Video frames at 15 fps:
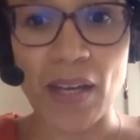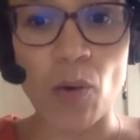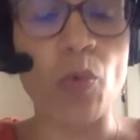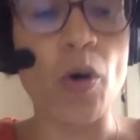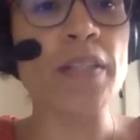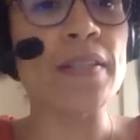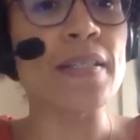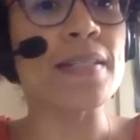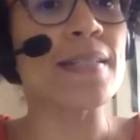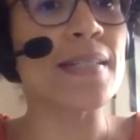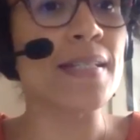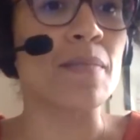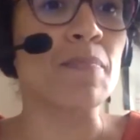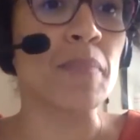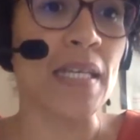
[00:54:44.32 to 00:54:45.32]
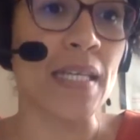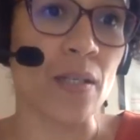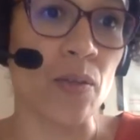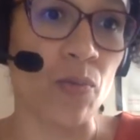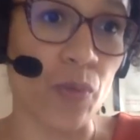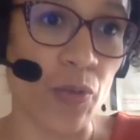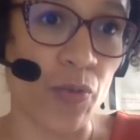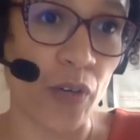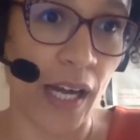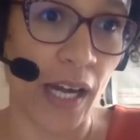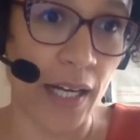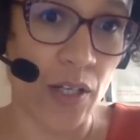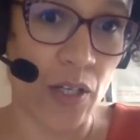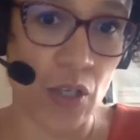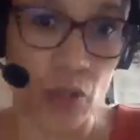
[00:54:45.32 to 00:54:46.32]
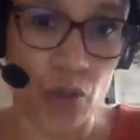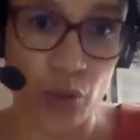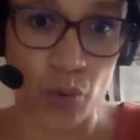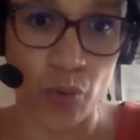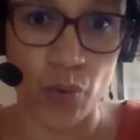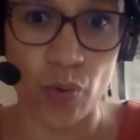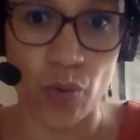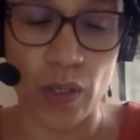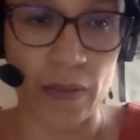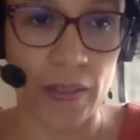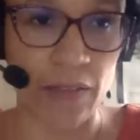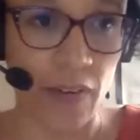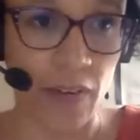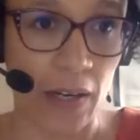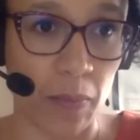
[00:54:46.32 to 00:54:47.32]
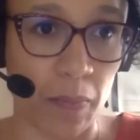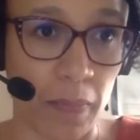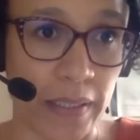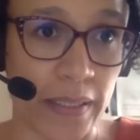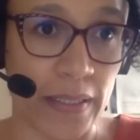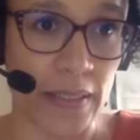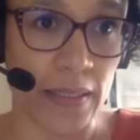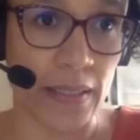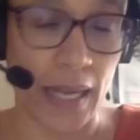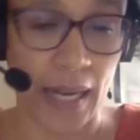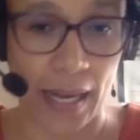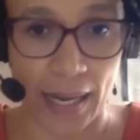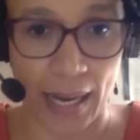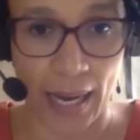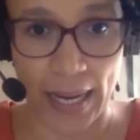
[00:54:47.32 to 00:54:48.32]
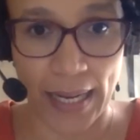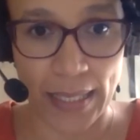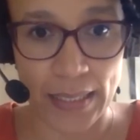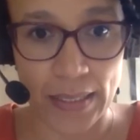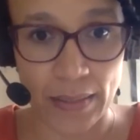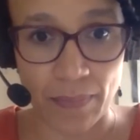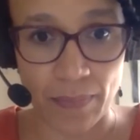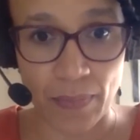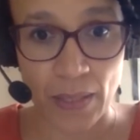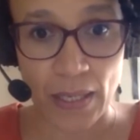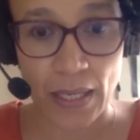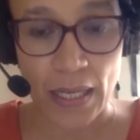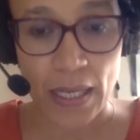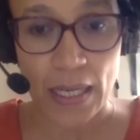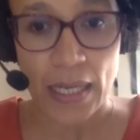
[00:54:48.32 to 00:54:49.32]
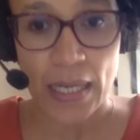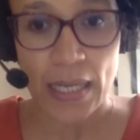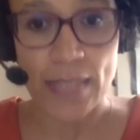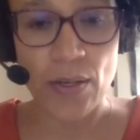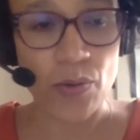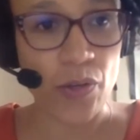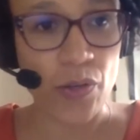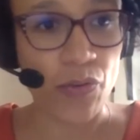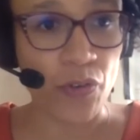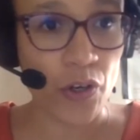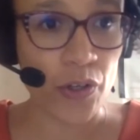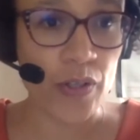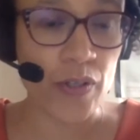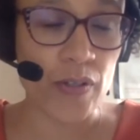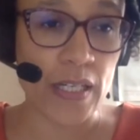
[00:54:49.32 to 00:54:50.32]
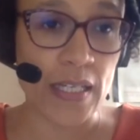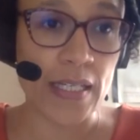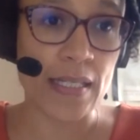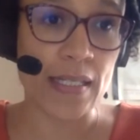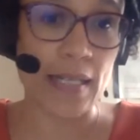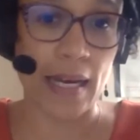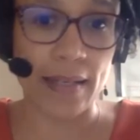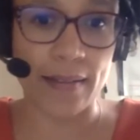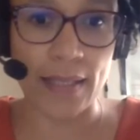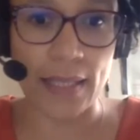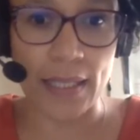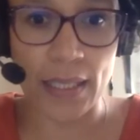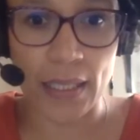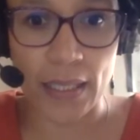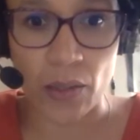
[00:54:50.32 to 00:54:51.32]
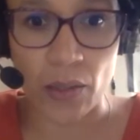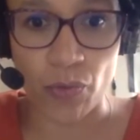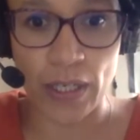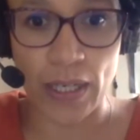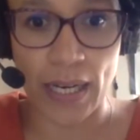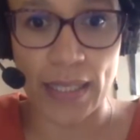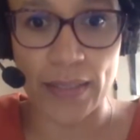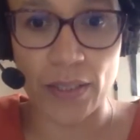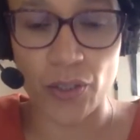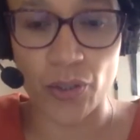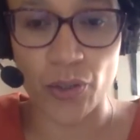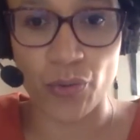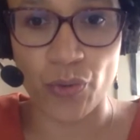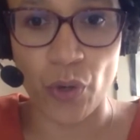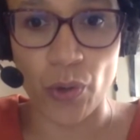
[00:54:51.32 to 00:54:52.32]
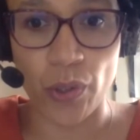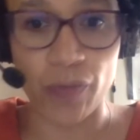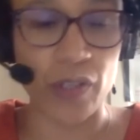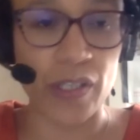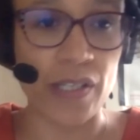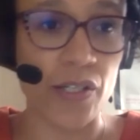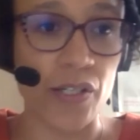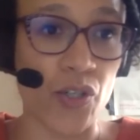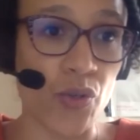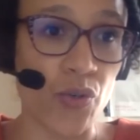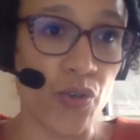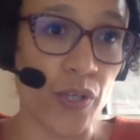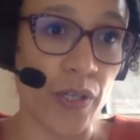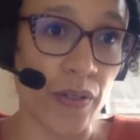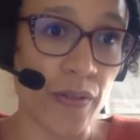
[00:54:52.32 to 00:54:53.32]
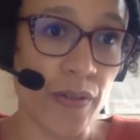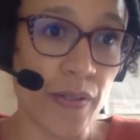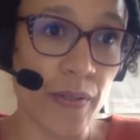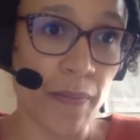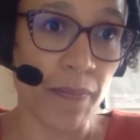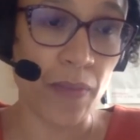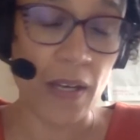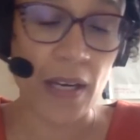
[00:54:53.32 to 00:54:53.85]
What does this mean with relation to development and aid? So the first is, I think, related to the role of institutions